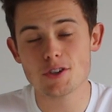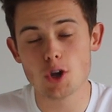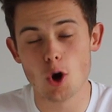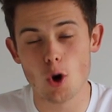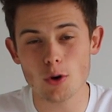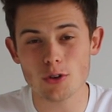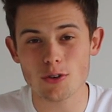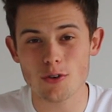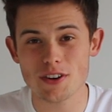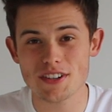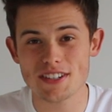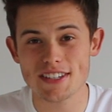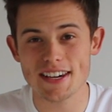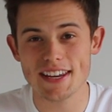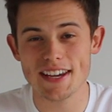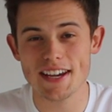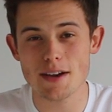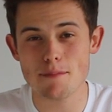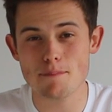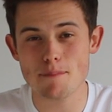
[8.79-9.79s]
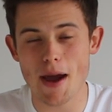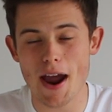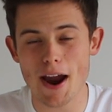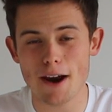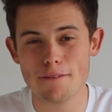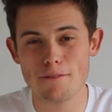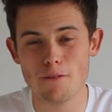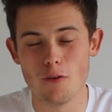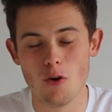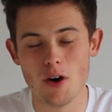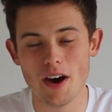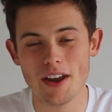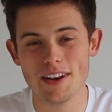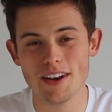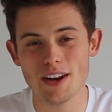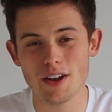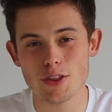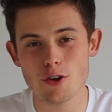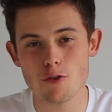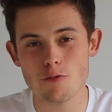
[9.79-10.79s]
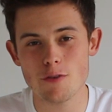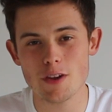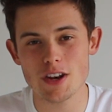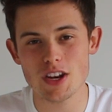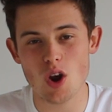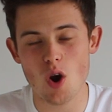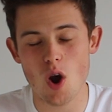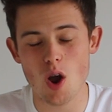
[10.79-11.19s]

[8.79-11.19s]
Talk Norwich City here, back for another video.